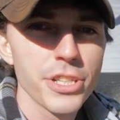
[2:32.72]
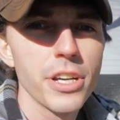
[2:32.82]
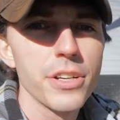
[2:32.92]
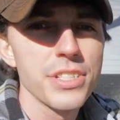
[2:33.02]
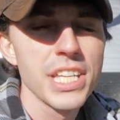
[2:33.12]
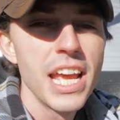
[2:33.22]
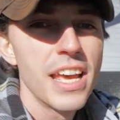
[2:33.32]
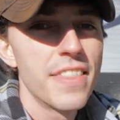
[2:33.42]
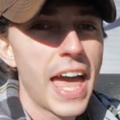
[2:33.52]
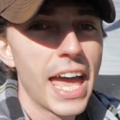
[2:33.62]
chairs
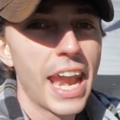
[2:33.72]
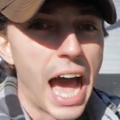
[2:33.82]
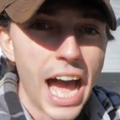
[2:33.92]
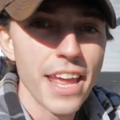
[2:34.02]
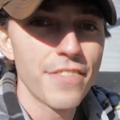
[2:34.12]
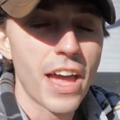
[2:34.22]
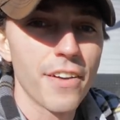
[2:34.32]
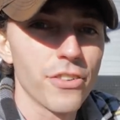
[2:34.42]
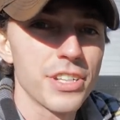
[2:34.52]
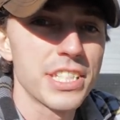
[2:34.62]
that I've
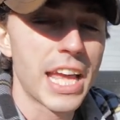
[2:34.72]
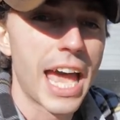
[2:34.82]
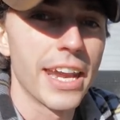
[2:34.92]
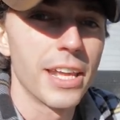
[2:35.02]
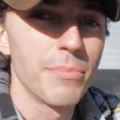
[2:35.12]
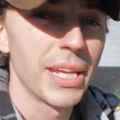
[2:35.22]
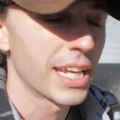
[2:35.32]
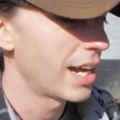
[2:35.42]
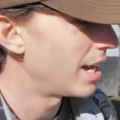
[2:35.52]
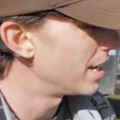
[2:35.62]
ever sat in
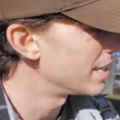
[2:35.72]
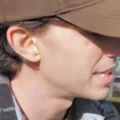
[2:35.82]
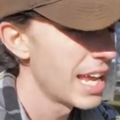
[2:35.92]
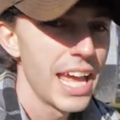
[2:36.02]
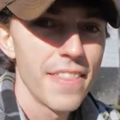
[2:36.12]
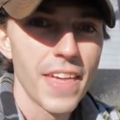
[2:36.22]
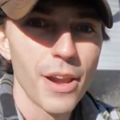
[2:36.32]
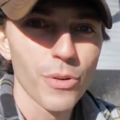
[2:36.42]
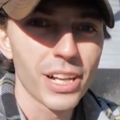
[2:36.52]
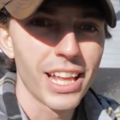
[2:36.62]
because
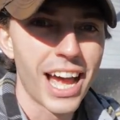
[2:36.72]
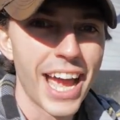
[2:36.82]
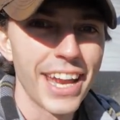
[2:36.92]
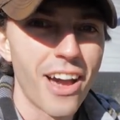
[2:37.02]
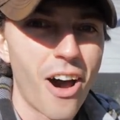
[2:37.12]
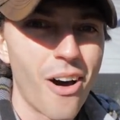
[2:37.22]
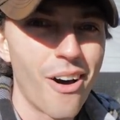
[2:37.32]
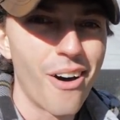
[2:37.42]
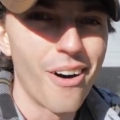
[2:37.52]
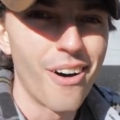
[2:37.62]
they recline
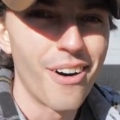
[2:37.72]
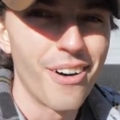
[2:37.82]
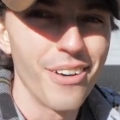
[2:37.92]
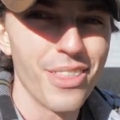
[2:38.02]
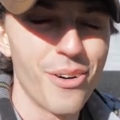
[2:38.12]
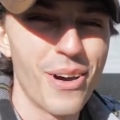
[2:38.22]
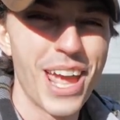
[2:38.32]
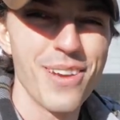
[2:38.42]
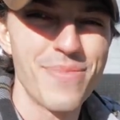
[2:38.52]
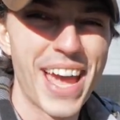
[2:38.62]
all the
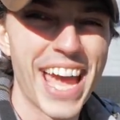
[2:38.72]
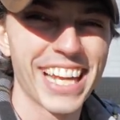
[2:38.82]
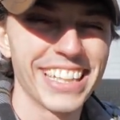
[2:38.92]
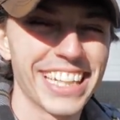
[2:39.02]
way back.